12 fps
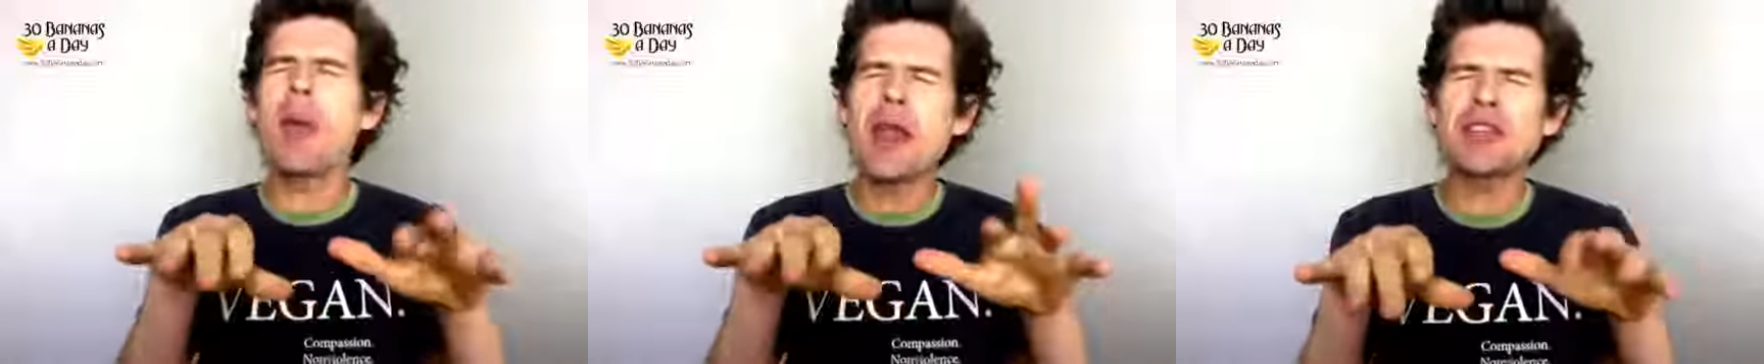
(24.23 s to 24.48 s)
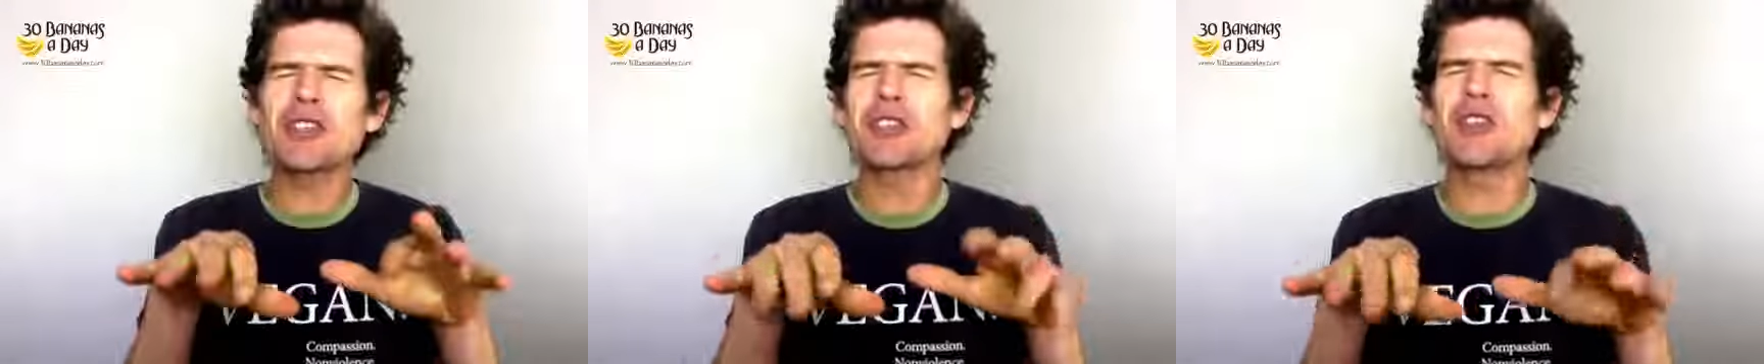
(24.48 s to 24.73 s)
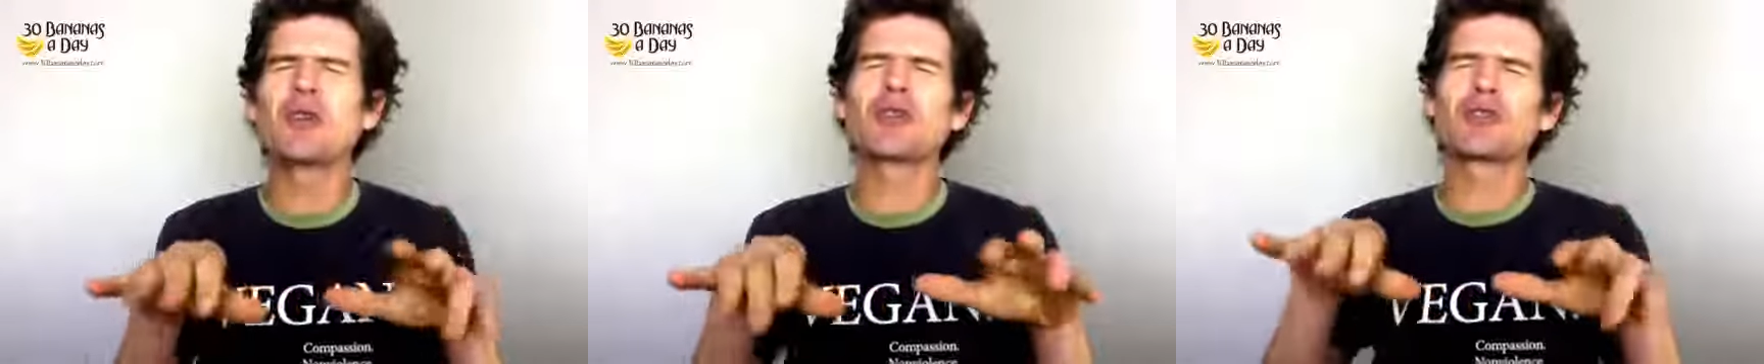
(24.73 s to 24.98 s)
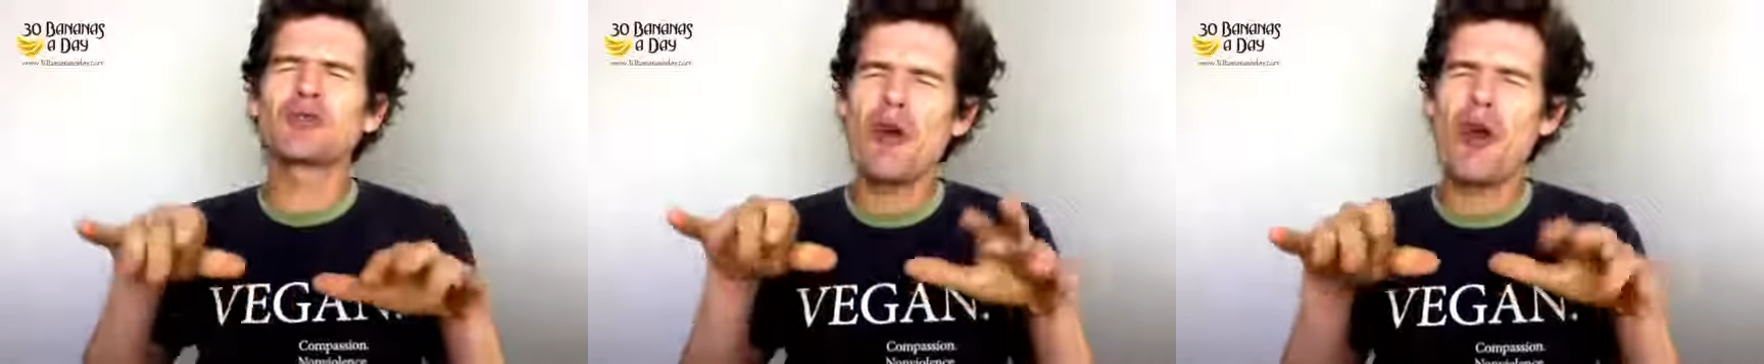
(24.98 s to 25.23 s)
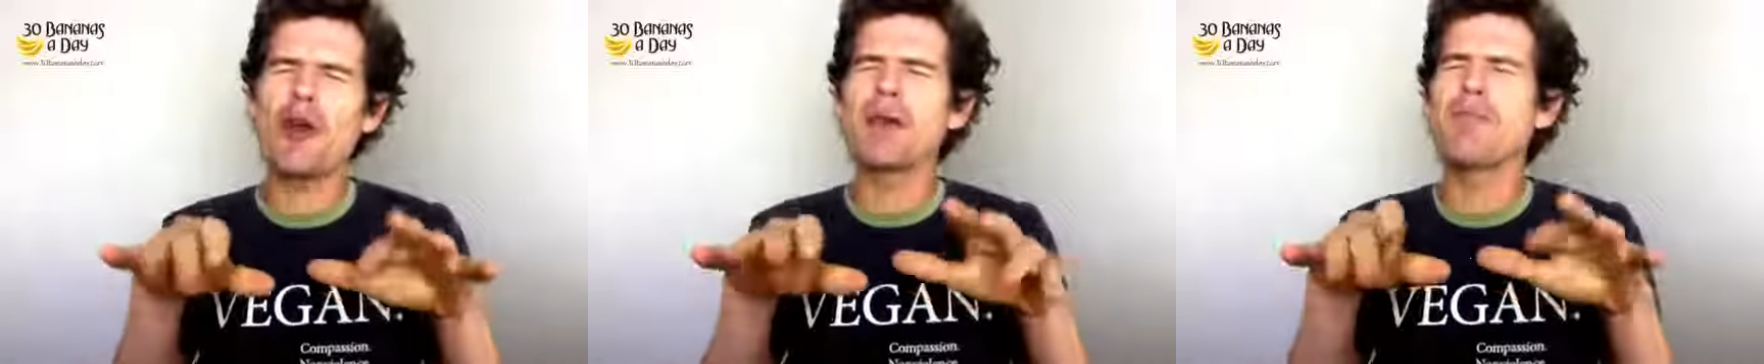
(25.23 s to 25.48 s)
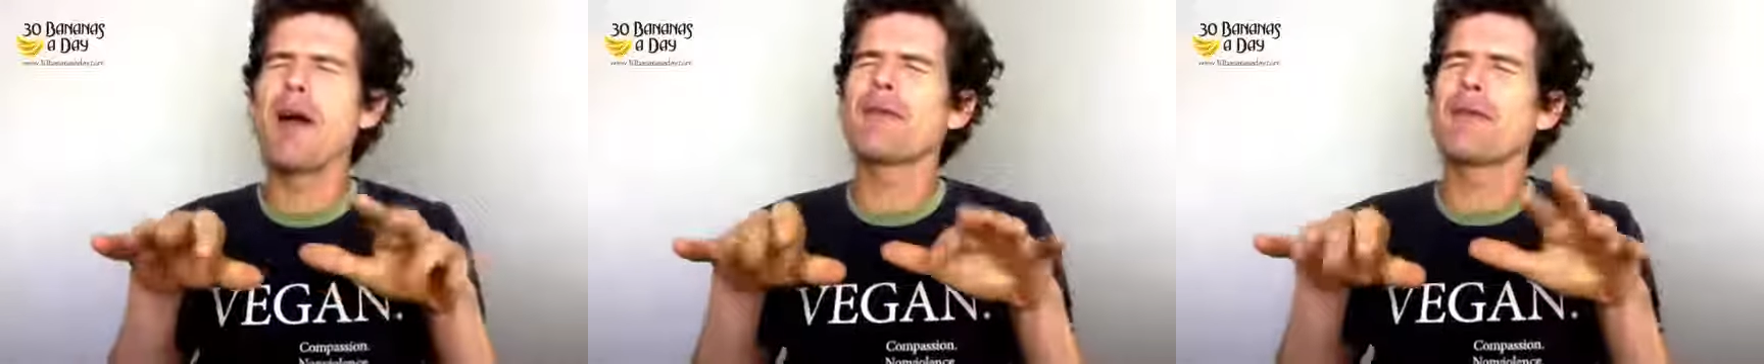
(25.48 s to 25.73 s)
bitch, you
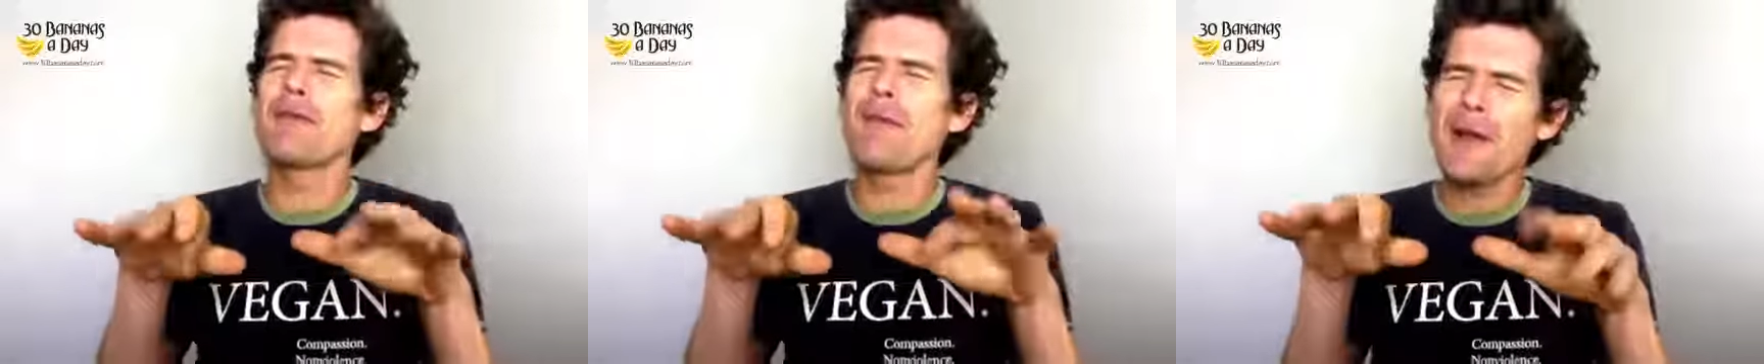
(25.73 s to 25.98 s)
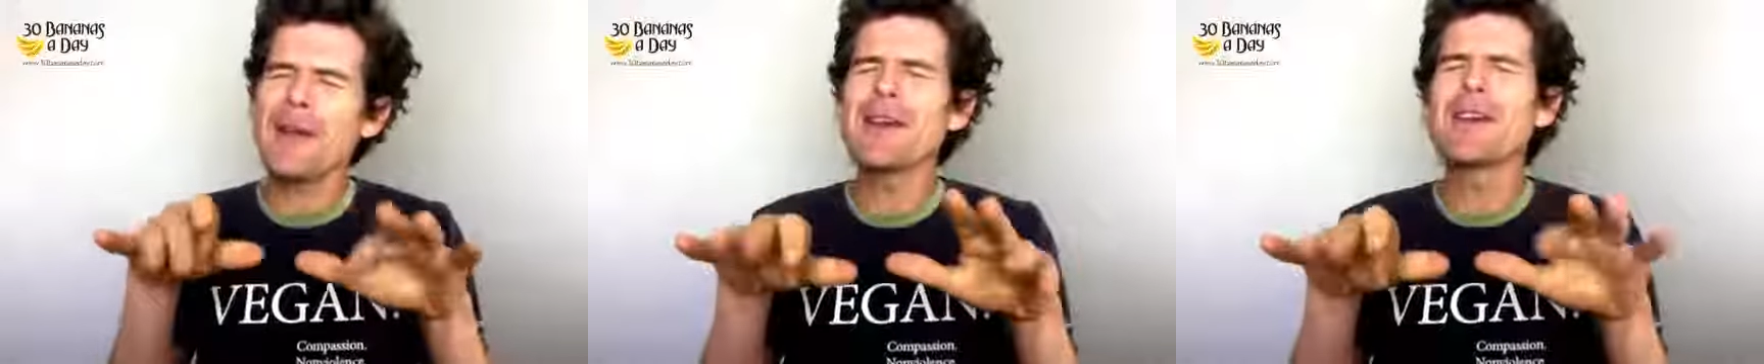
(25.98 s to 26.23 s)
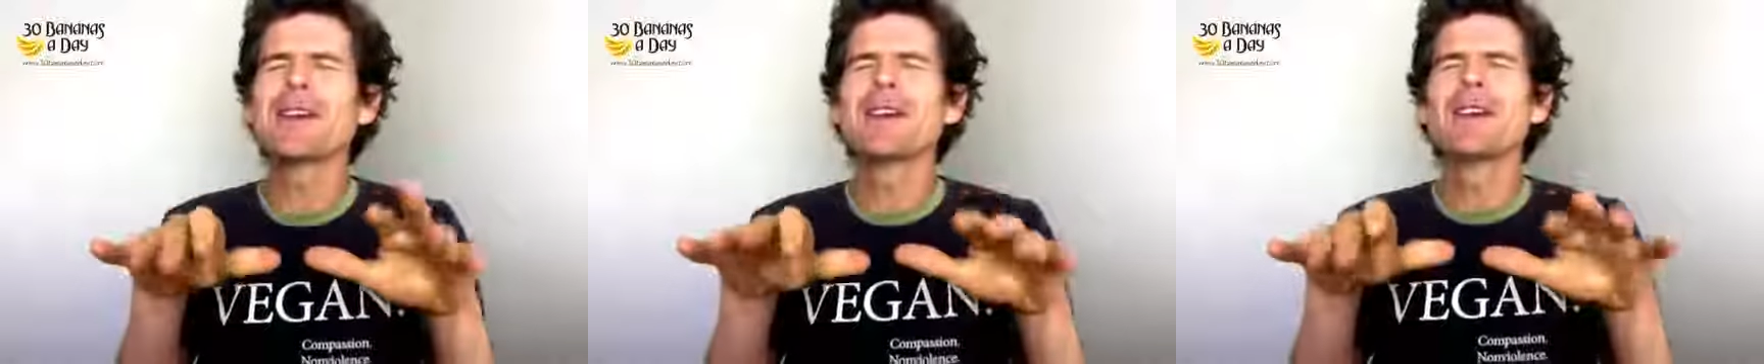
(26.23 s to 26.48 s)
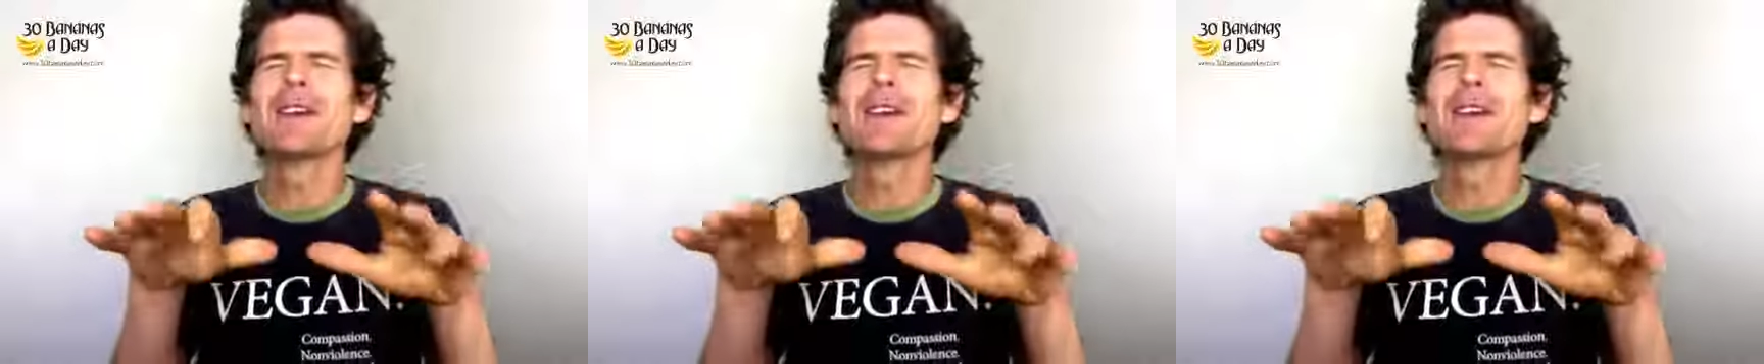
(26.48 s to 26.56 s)
scrawny motherfucker.